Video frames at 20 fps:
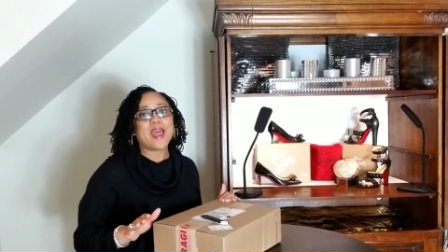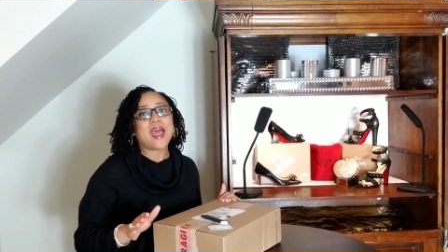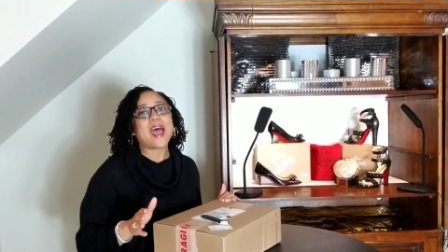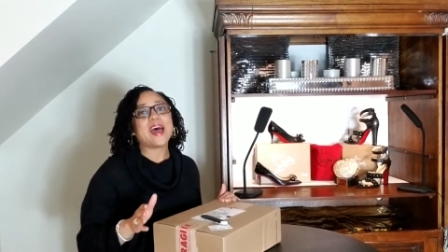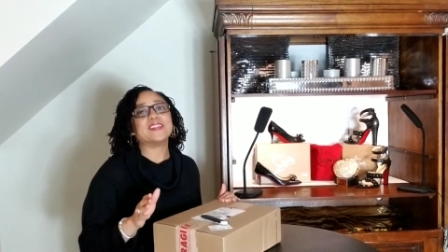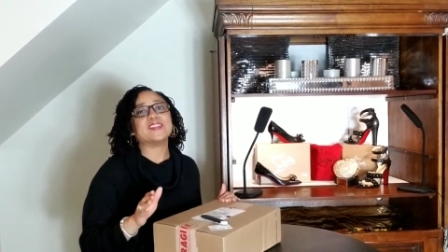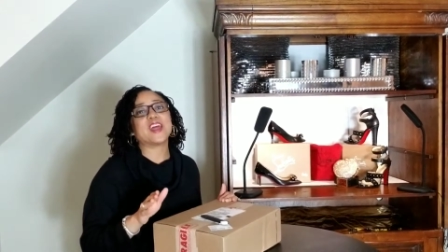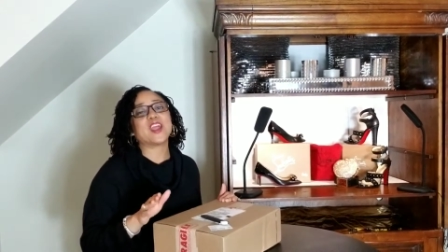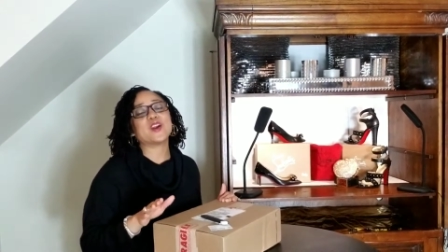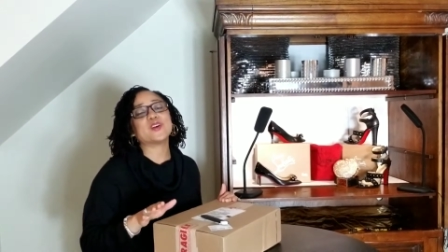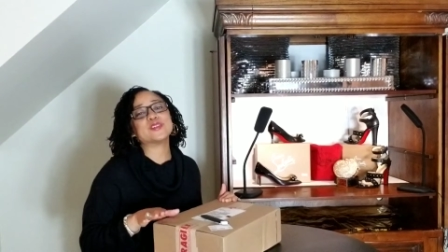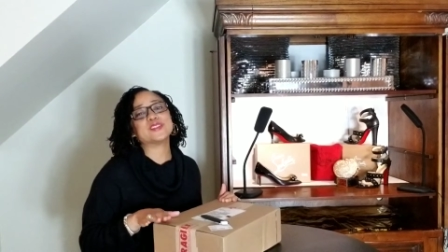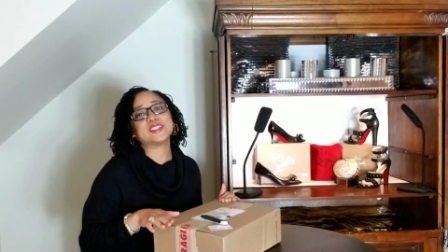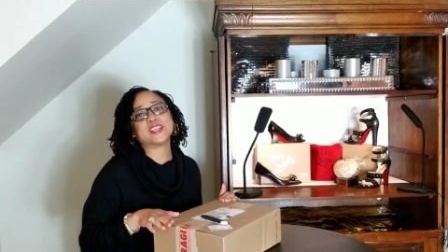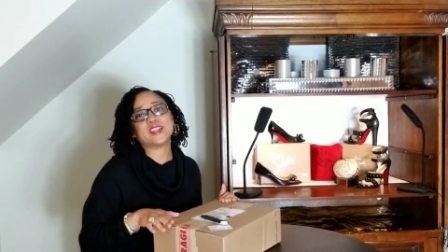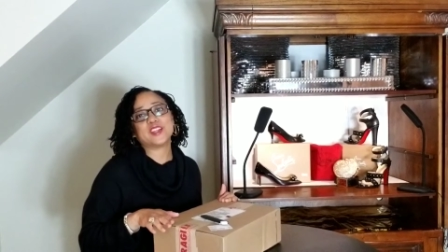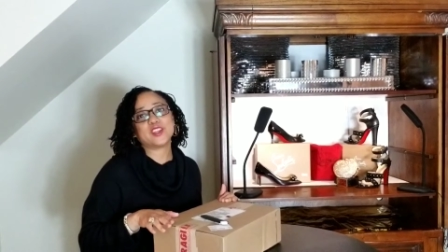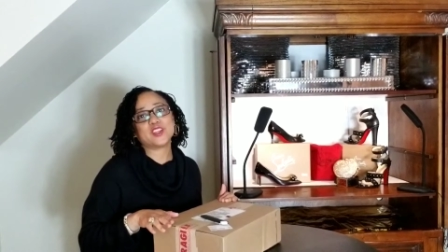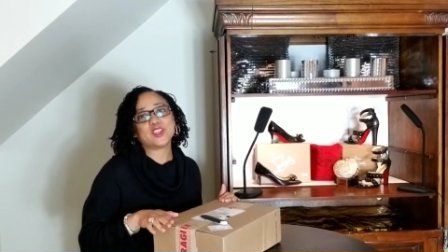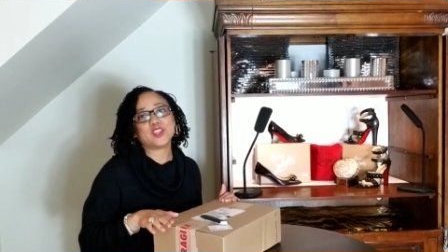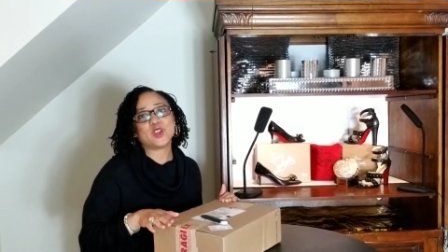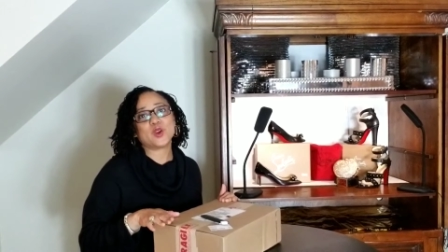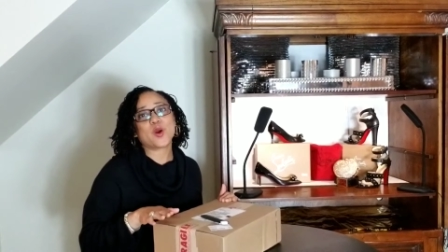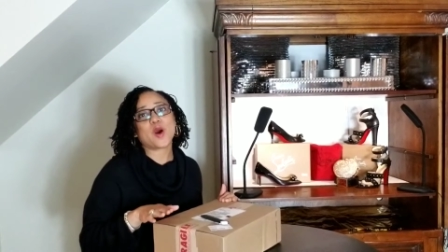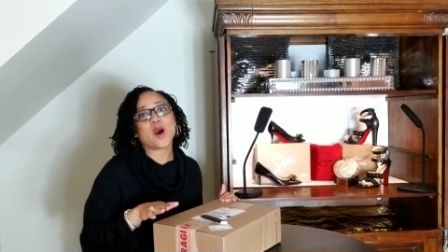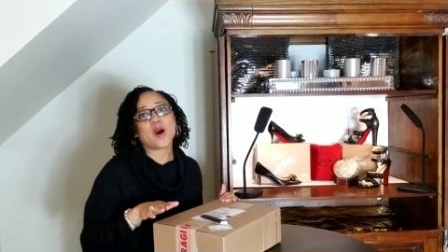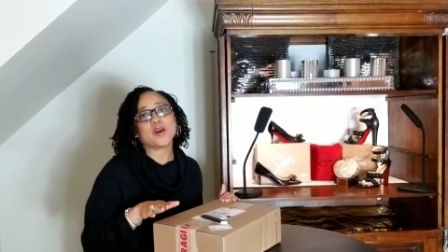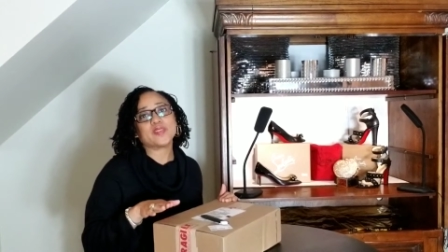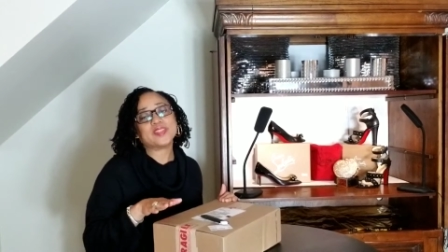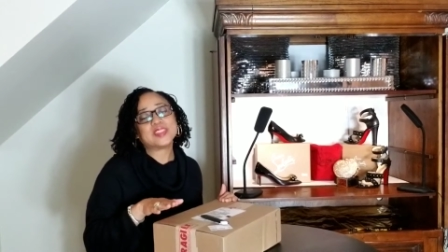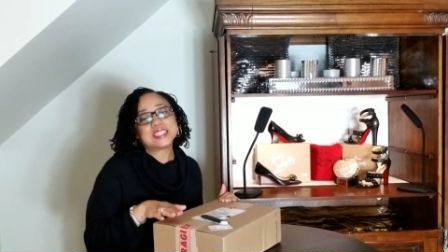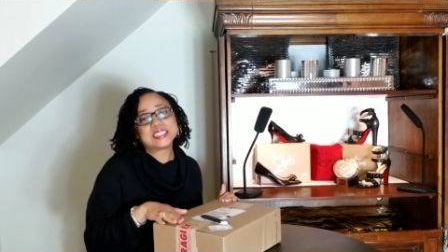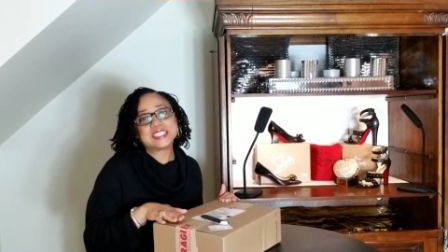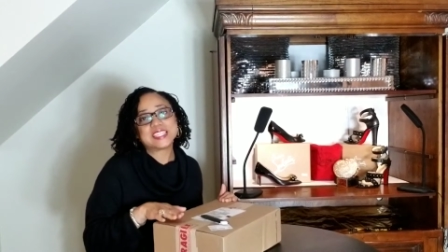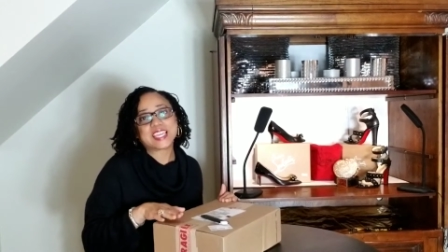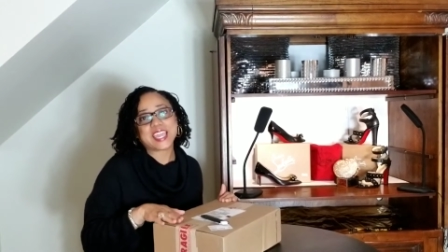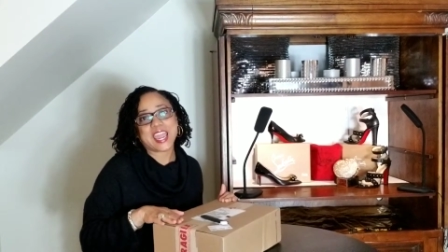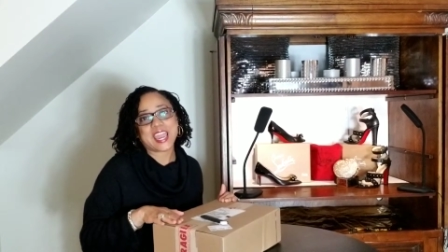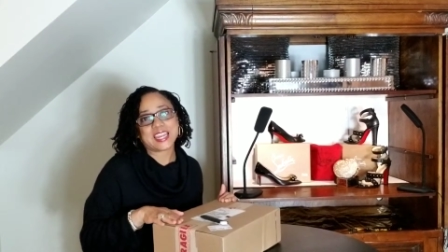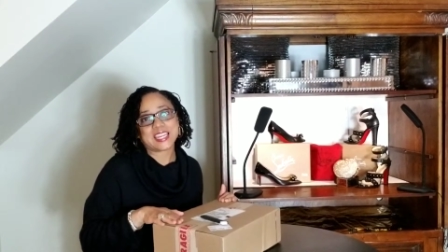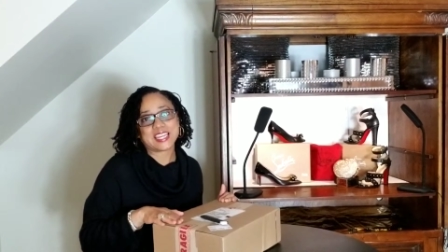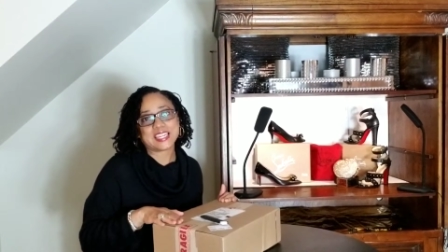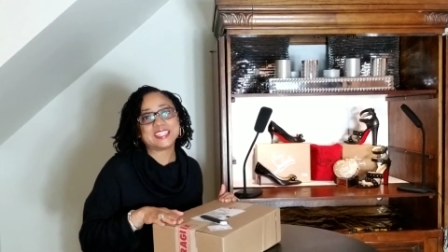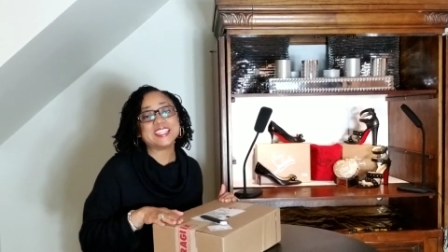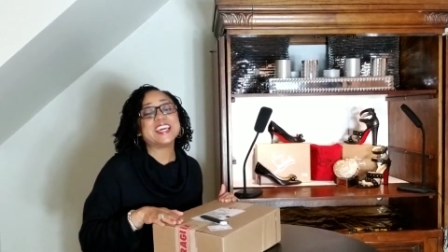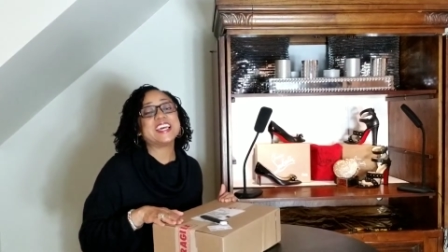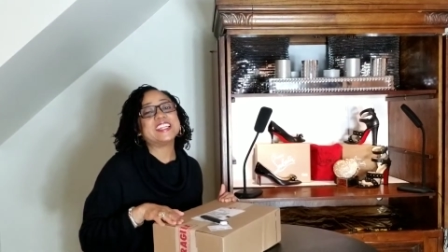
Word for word: And they are sending you authenticated